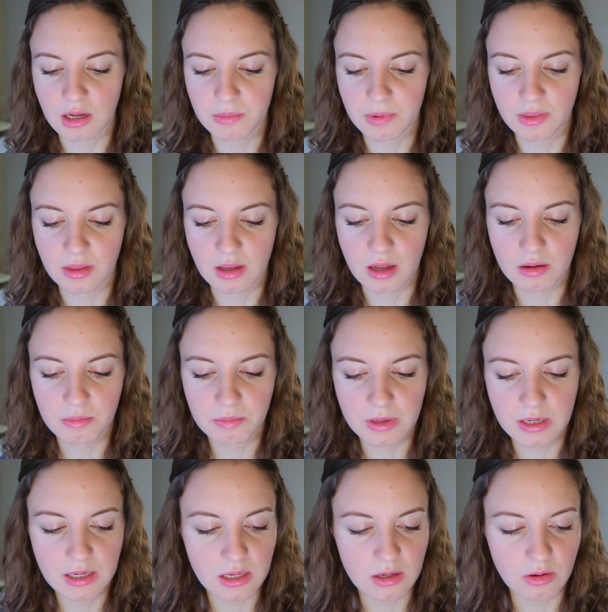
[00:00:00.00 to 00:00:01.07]
About that.
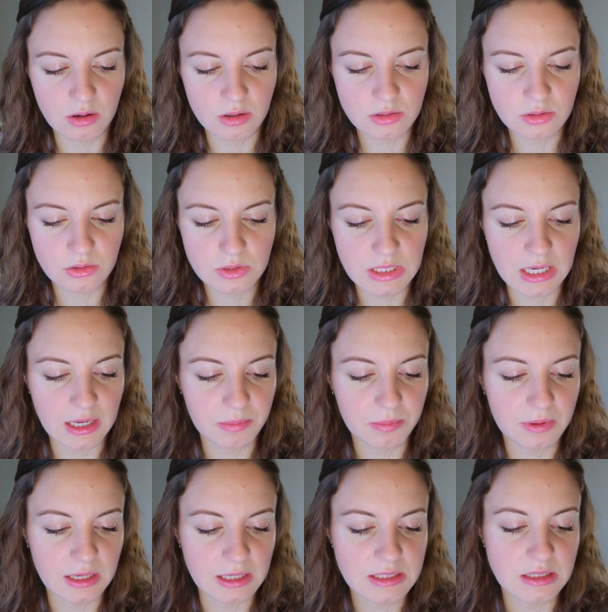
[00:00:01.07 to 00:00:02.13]
But it can also take
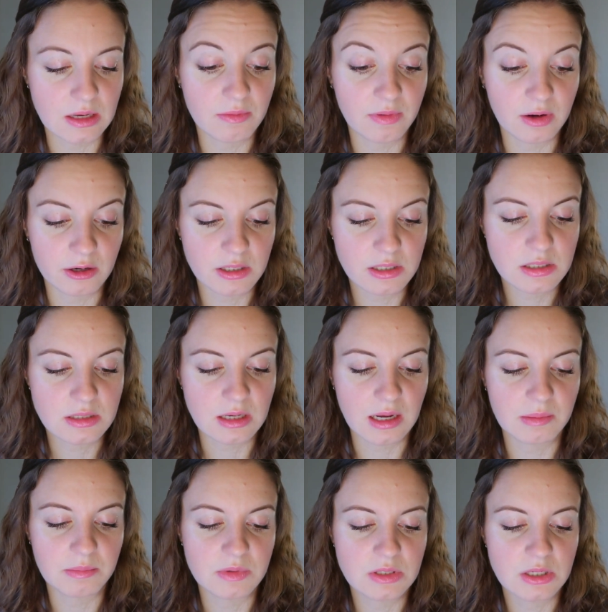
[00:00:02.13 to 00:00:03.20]
place at various
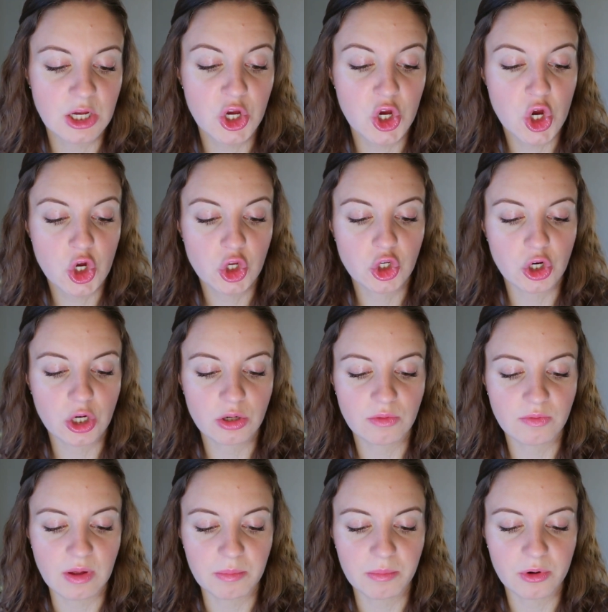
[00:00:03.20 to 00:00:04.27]
times during
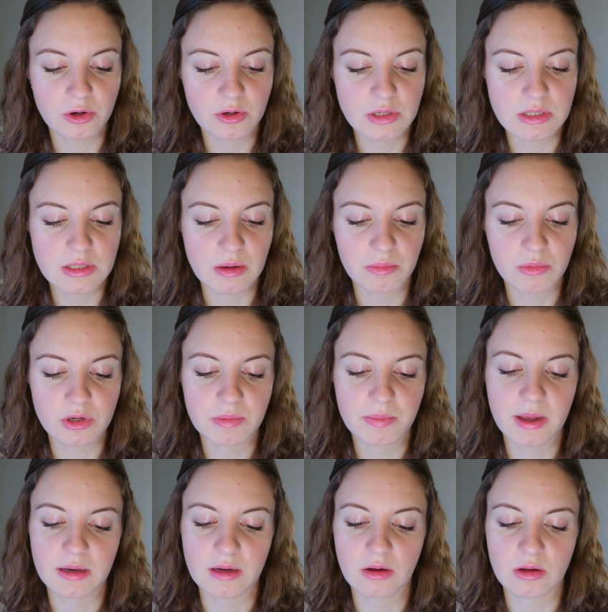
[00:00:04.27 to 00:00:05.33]
November or December,
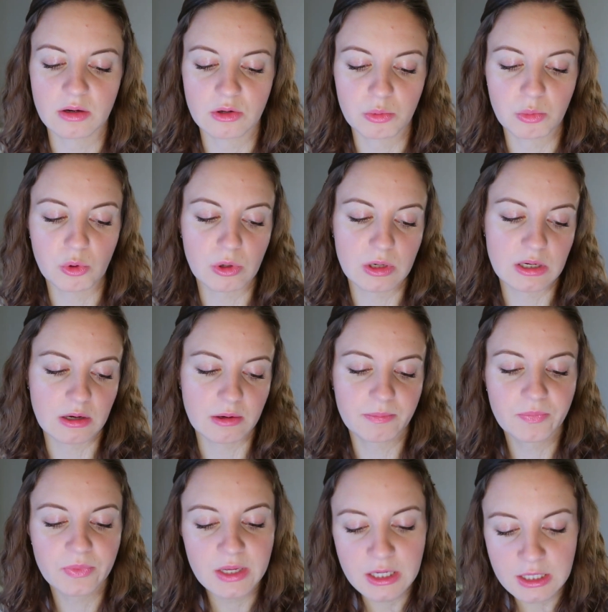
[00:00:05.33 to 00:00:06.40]
depending on the community.
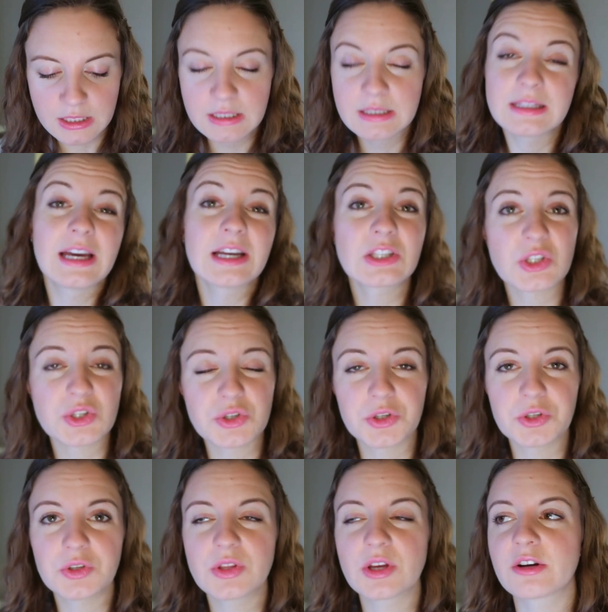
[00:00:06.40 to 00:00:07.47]
That's
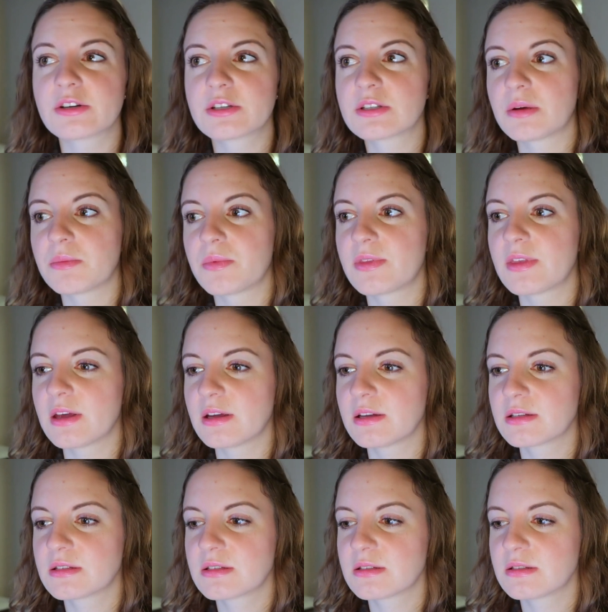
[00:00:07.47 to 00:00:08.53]
true. There are some
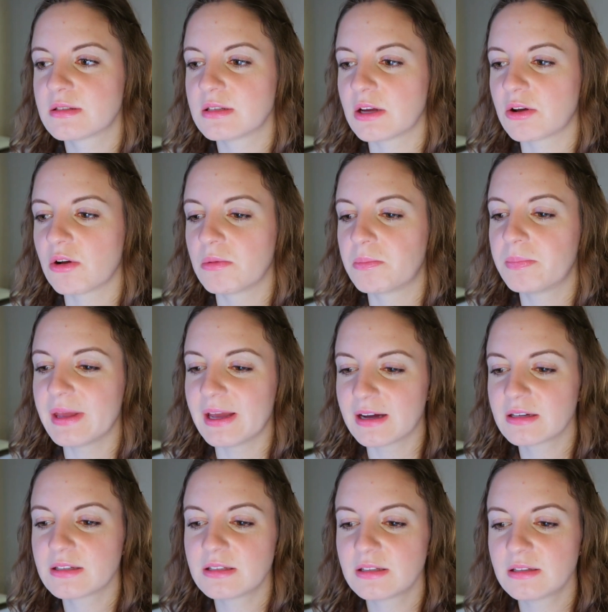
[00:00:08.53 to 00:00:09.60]
things, they're called
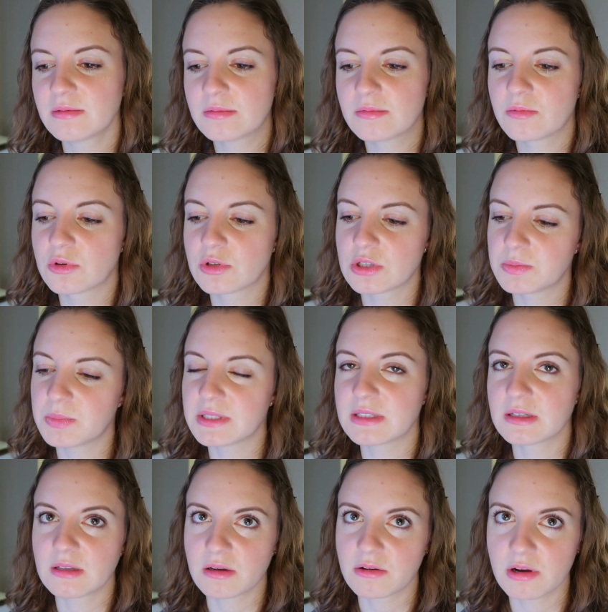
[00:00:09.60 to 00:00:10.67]
Perten, which is
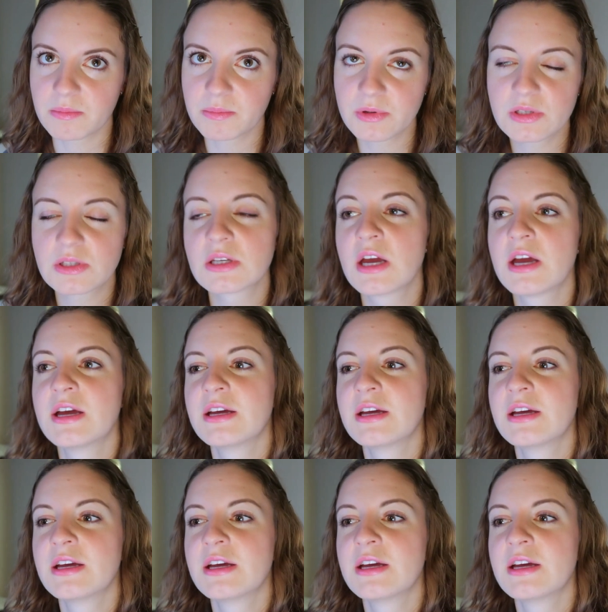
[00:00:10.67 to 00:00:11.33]
basically Krampus.